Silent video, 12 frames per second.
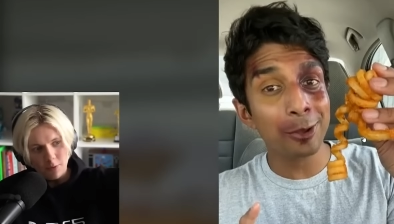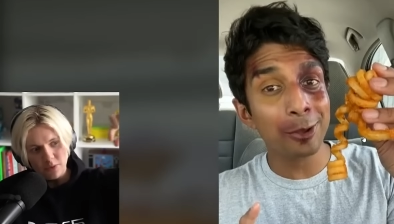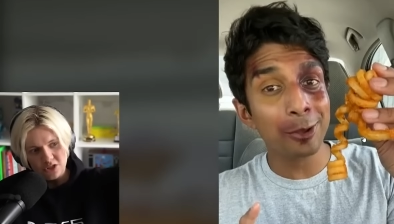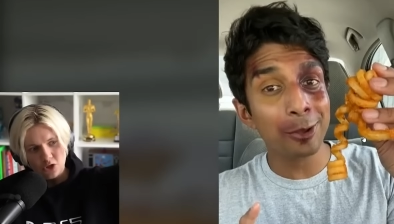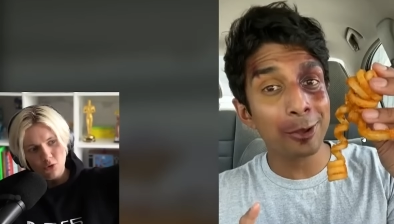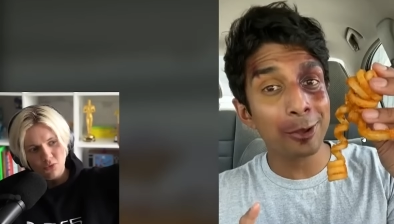Speaker 1: it with
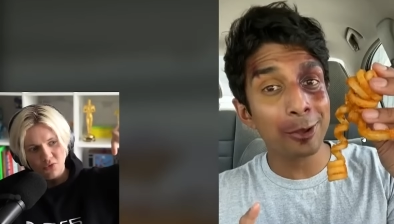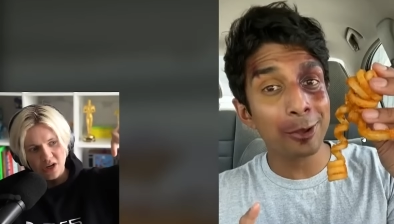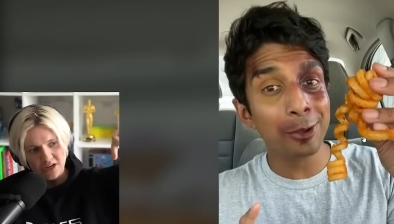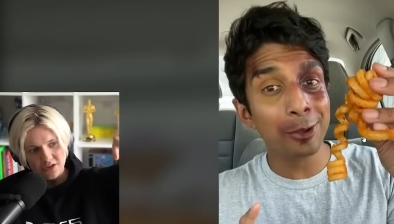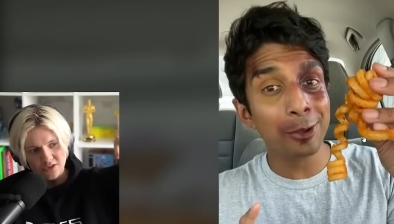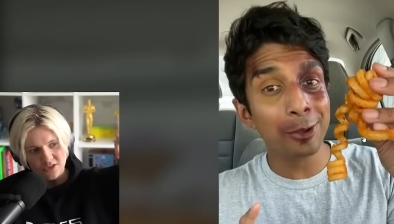two
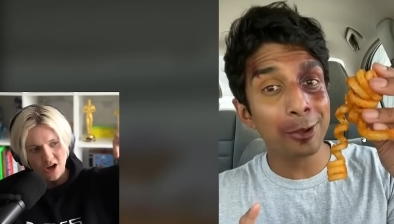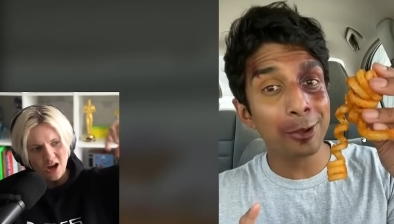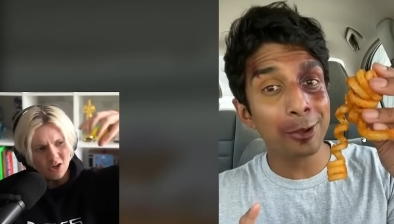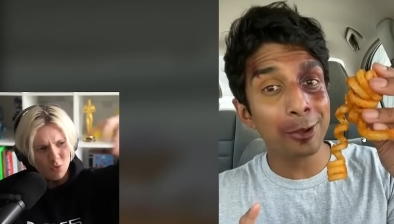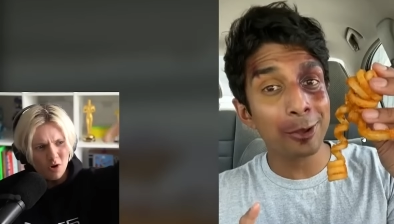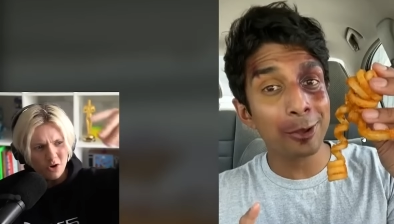fingers. I
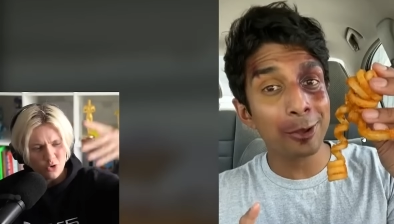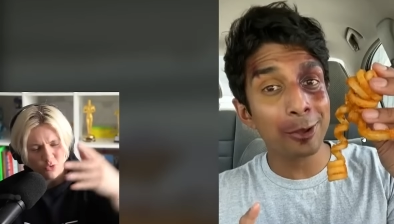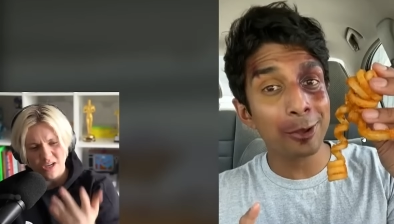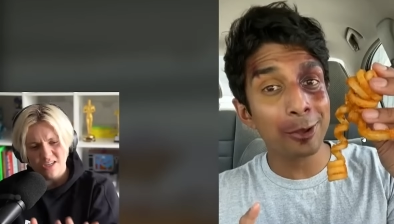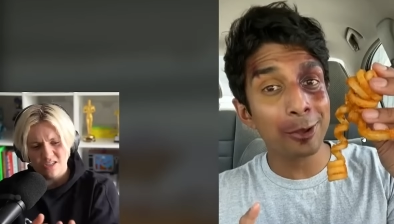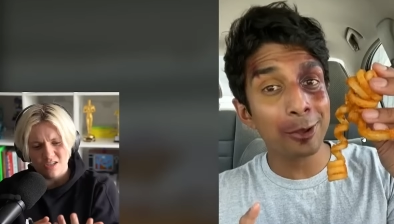don't want
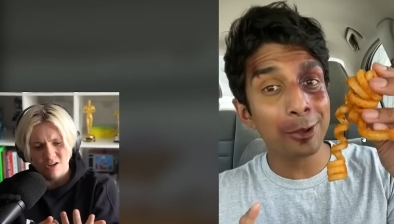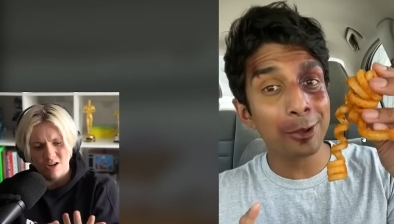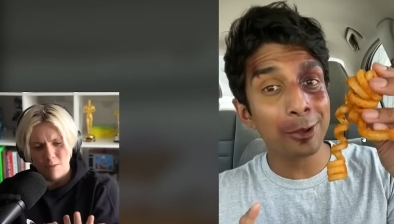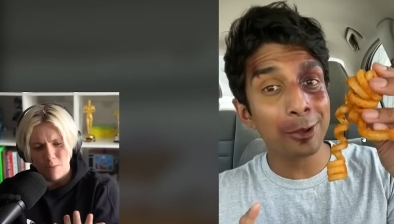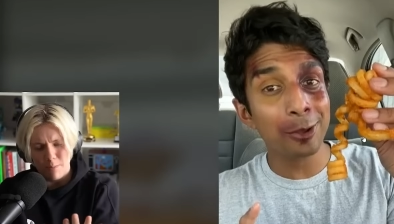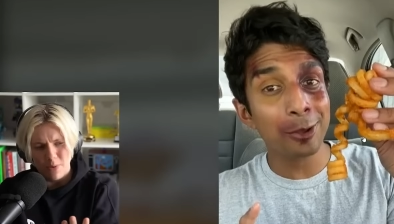grease on,
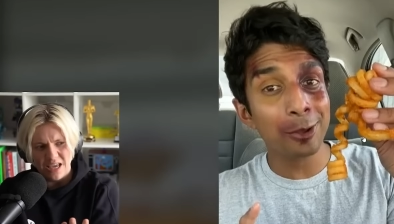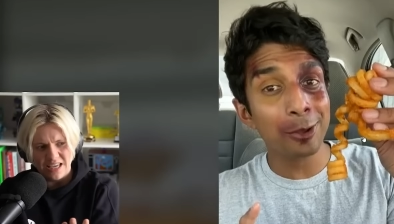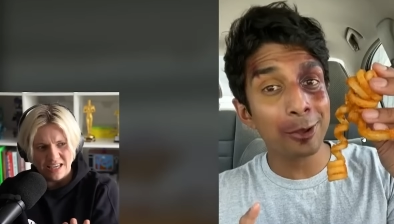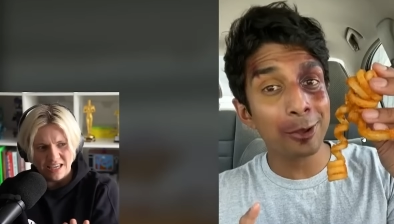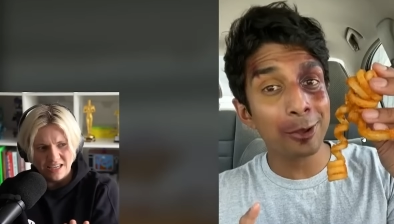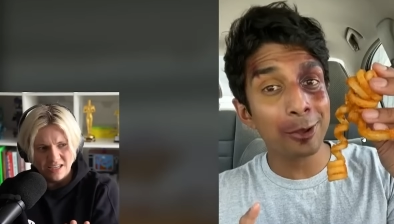like, my
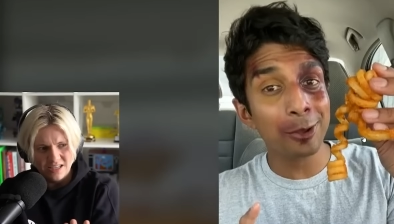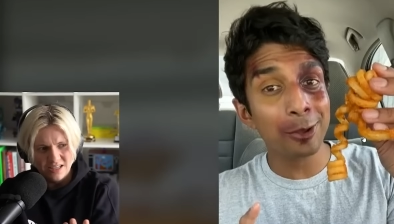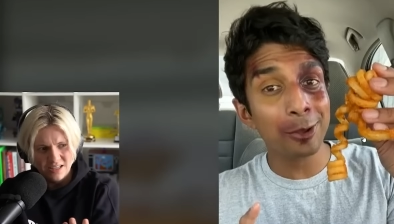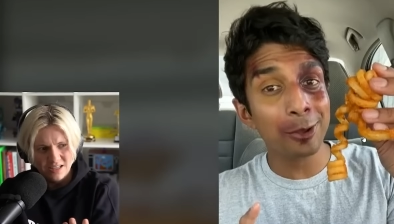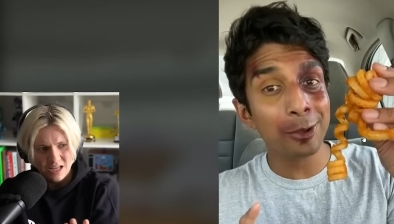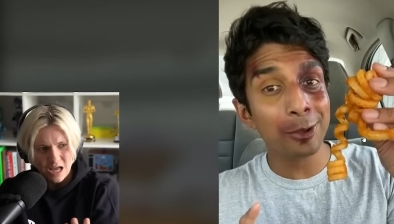pinky
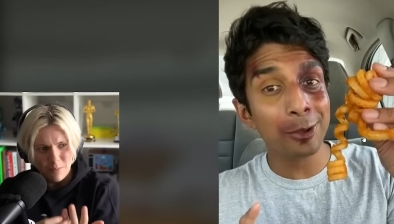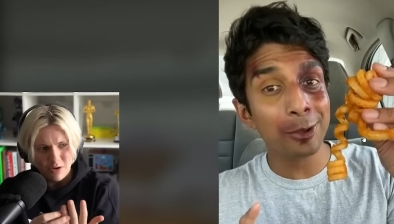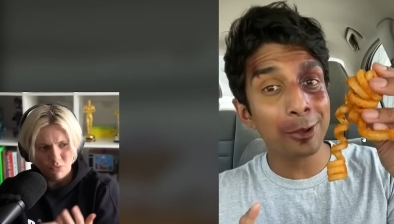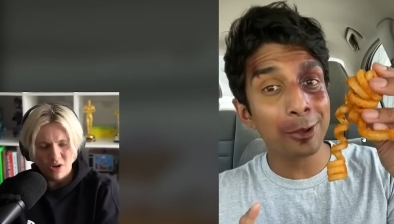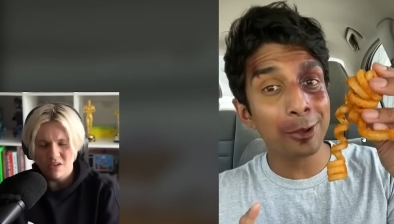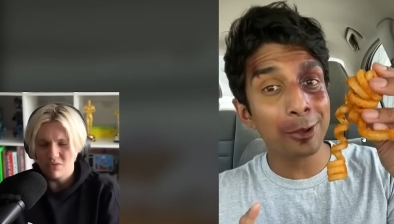and my
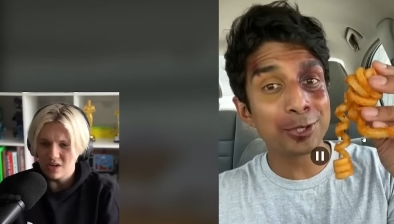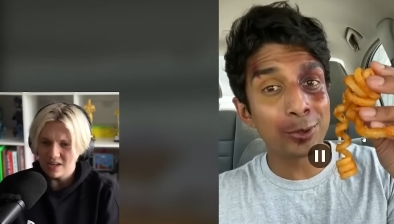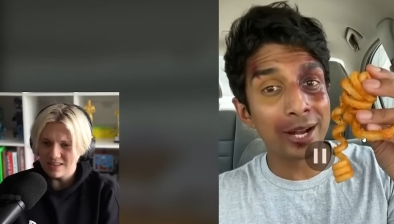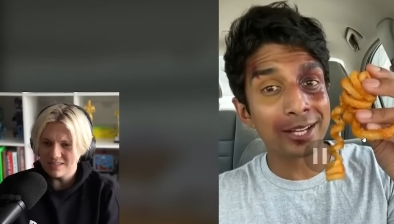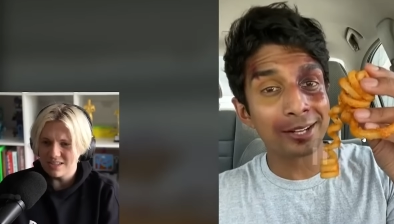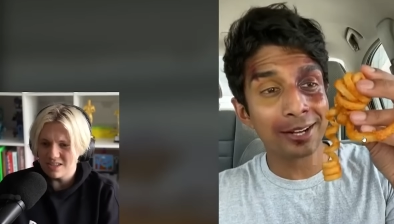ring finger.
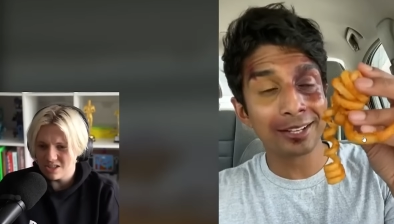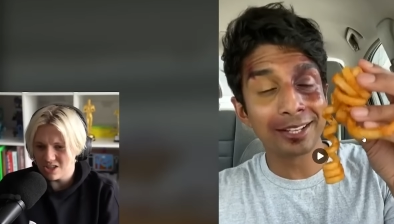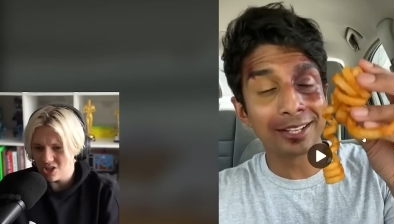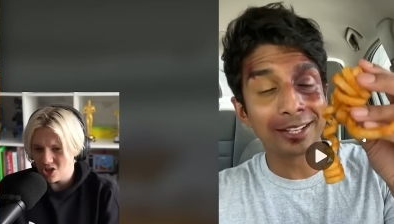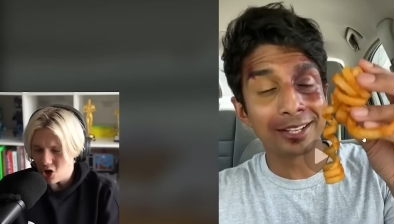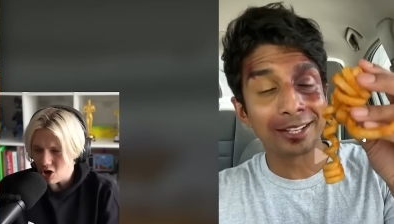That's so
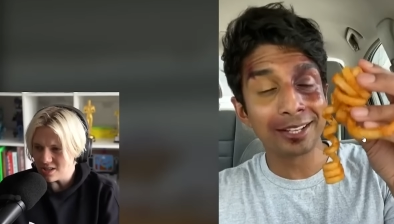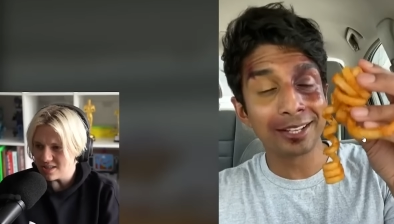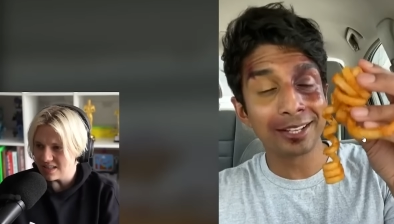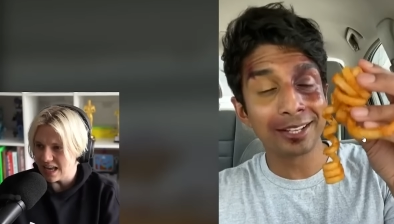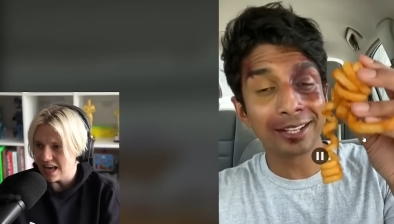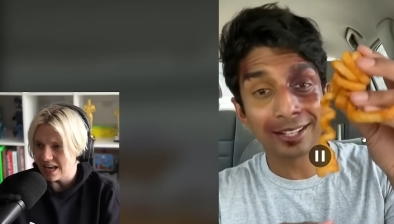
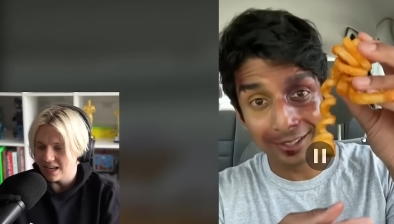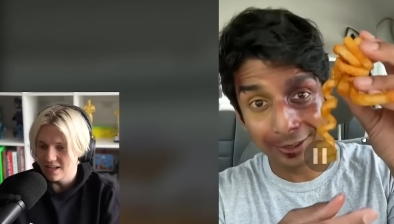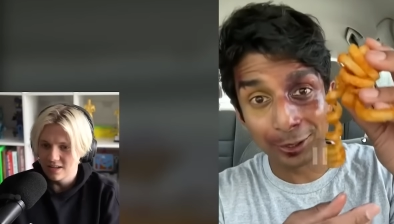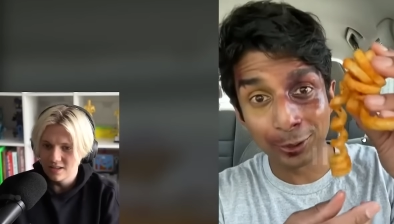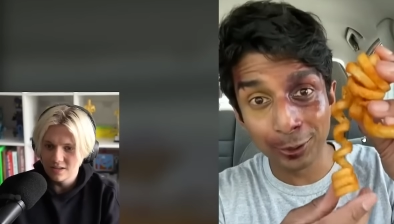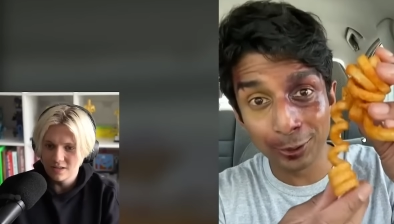disgusting.
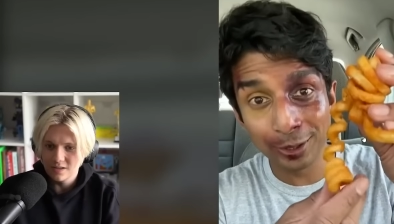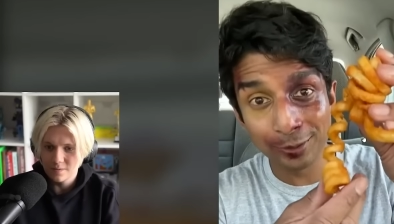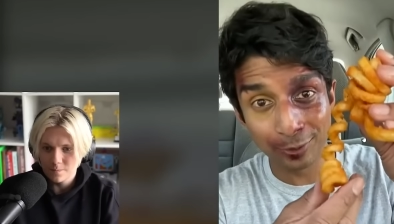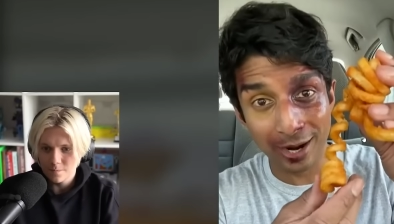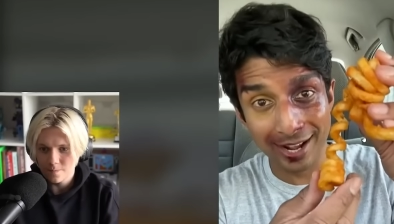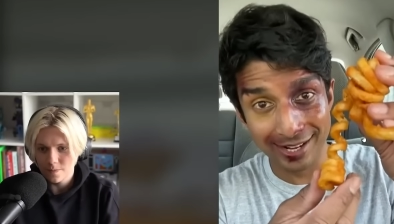
Speaker 2: The
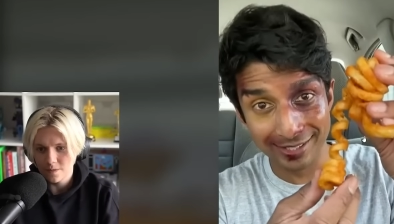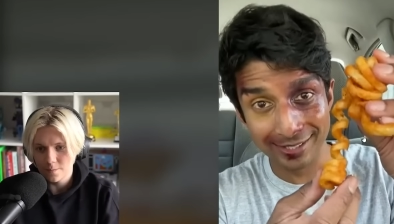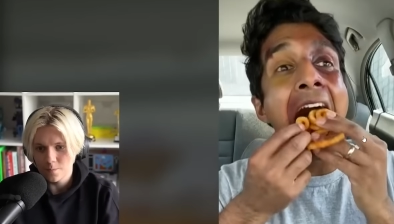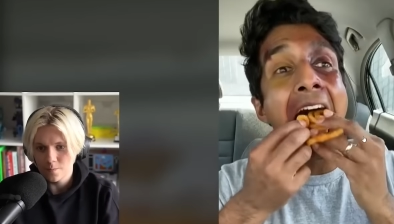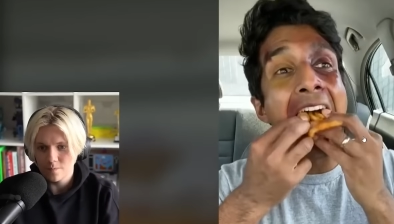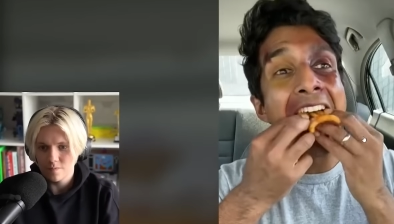curly
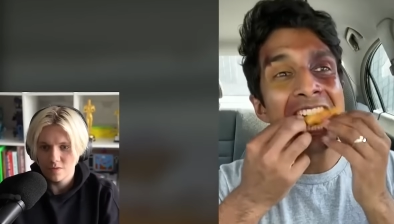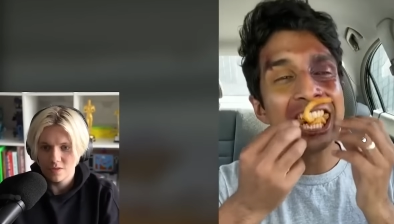fries.